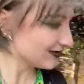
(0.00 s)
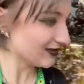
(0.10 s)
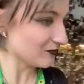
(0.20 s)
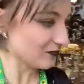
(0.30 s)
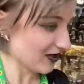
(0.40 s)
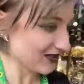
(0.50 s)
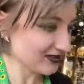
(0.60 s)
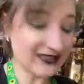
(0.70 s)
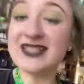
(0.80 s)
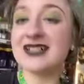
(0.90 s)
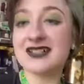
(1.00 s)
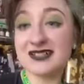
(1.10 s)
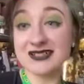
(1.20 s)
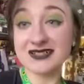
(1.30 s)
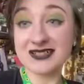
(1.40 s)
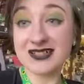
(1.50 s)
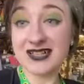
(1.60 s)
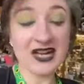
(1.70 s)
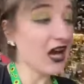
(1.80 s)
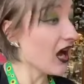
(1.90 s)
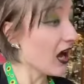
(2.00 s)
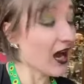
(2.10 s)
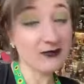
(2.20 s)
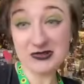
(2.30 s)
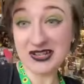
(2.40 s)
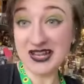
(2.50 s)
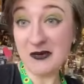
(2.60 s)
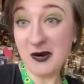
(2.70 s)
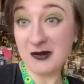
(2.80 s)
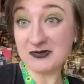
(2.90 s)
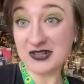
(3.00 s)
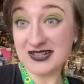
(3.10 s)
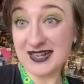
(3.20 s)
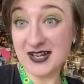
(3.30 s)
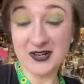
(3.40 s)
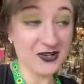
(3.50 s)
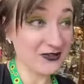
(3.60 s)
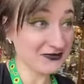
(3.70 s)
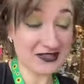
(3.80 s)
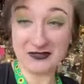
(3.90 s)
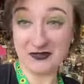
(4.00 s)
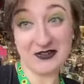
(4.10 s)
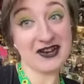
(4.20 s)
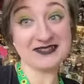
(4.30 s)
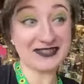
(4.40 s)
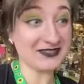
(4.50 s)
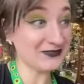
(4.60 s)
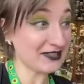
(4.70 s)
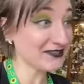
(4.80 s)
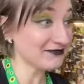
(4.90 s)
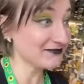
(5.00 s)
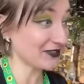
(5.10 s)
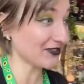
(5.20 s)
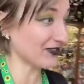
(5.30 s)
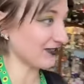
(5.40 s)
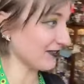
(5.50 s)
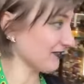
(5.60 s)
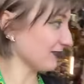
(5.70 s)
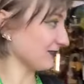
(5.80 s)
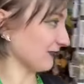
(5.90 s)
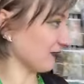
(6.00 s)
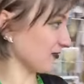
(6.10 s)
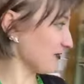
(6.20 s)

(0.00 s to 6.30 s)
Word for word: Well, I'm gonna get what I'm gonna get, hopefully if I find anything, because there's so